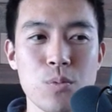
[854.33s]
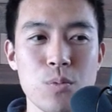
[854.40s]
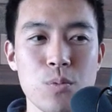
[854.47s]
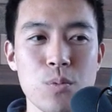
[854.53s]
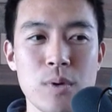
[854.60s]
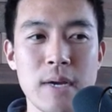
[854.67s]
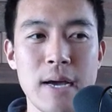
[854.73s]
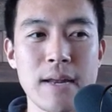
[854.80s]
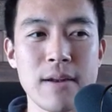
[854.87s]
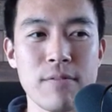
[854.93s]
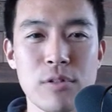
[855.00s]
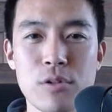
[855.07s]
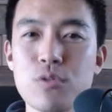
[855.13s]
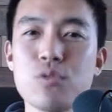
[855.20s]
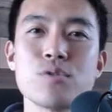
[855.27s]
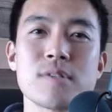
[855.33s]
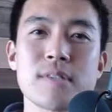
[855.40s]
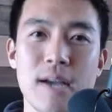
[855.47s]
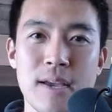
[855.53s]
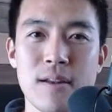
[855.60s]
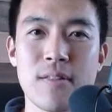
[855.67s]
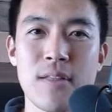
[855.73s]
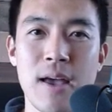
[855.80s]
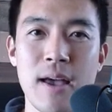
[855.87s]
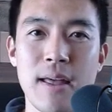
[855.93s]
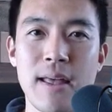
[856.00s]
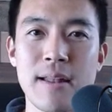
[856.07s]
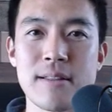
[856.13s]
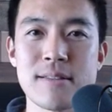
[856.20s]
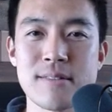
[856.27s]
we kind of lose sight of that
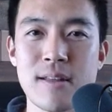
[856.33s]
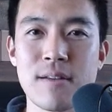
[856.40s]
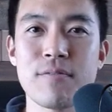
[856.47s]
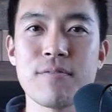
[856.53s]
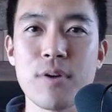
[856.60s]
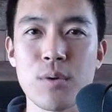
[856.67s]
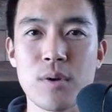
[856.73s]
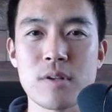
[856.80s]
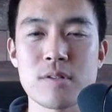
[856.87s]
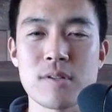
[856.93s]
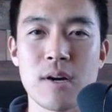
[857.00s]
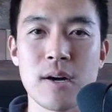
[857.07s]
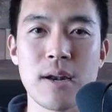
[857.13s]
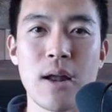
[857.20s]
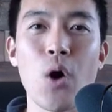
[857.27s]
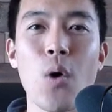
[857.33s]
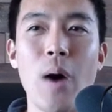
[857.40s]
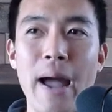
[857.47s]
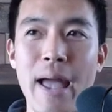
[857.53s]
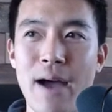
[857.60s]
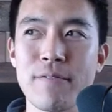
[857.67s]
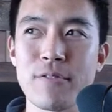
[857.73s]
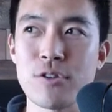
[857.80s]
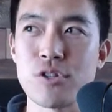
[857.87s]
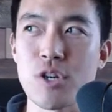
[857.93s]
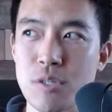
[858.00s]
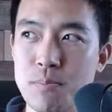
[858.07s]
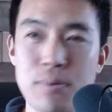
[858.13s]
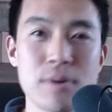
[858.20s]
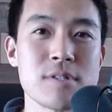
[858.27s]
and instead focus on, oh, I have to
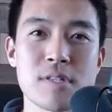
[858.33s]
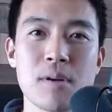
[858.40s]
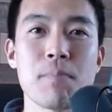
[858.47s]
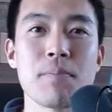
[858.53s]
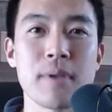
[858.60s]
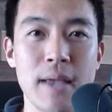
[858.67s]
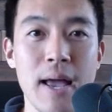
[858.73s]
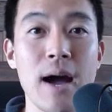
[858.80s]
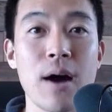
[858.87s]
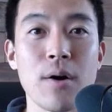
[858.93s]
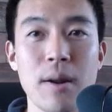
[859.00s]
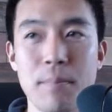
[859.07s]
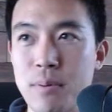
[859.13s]
just put something out.